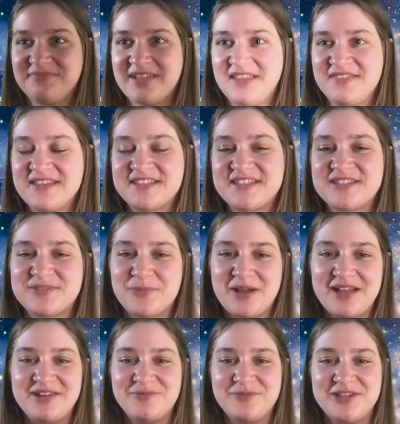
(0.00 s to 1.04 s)
This is
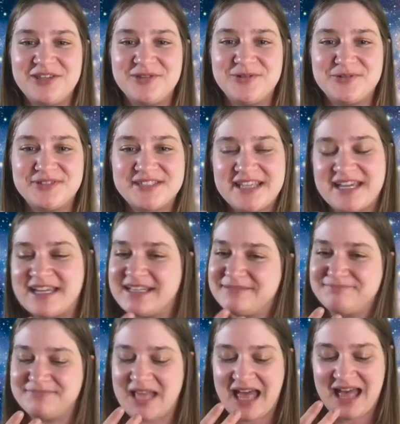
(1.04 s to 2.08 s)
when we use like
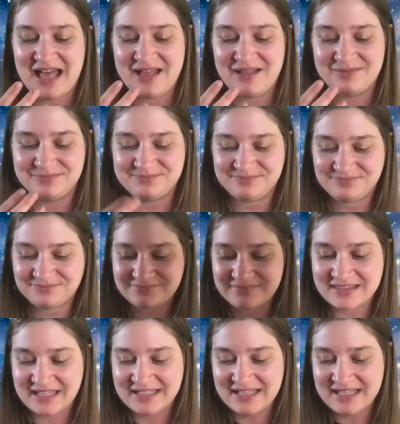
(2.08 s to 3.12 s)

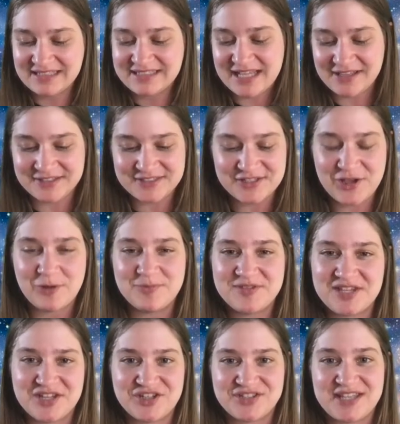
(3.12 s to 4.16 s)
telescopes
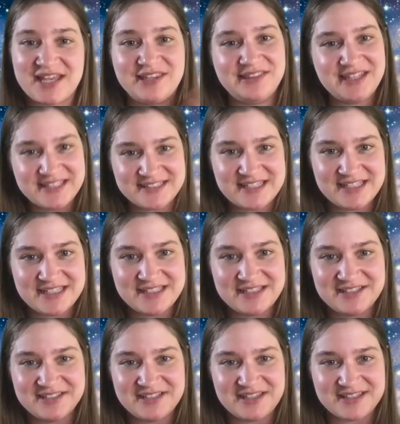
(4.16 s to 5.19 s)
to just like listen
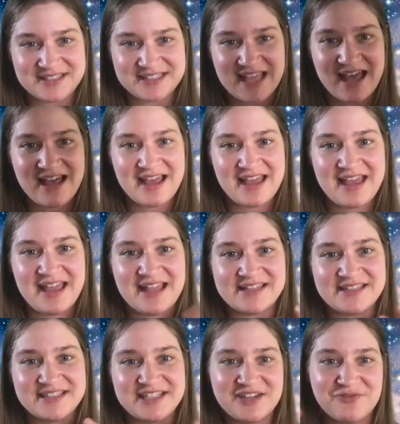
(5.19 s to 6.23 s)
to the sky and
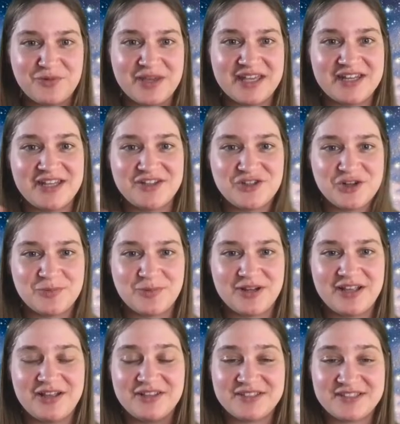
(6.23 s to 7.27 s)
see if we can
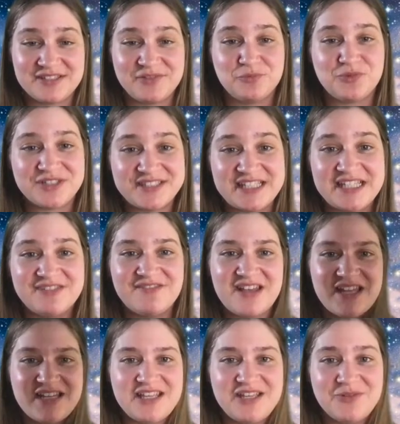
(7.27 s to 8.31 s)
receive
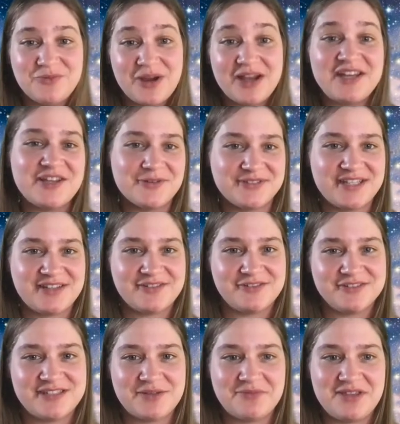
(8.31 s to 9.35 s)
any radio
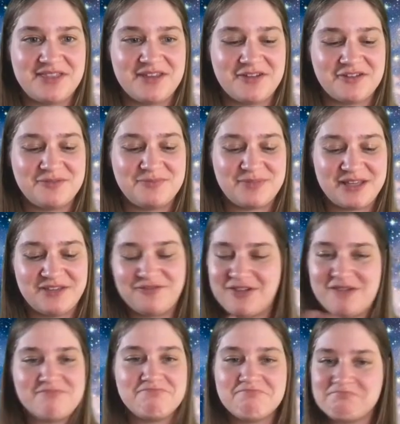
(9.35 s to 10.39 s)
signals that we think could be
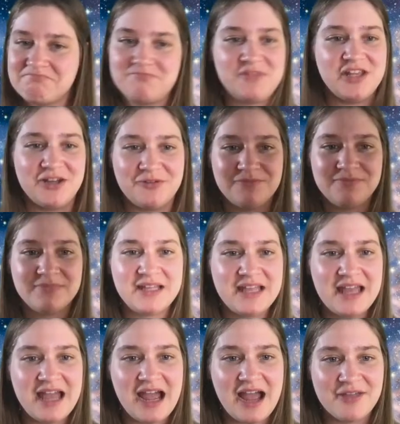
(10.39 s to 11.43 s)
from,
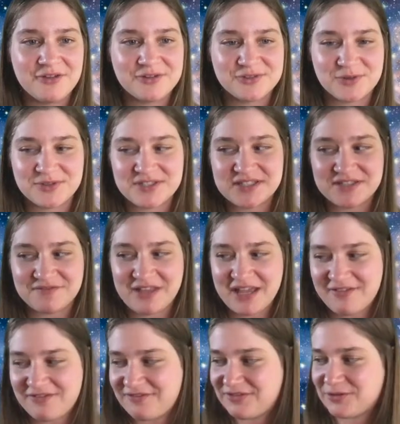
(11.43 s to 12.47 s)
other sources of
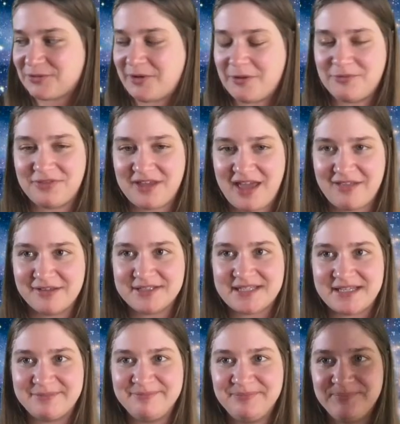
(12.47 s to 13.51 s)
life throughout the galaxy.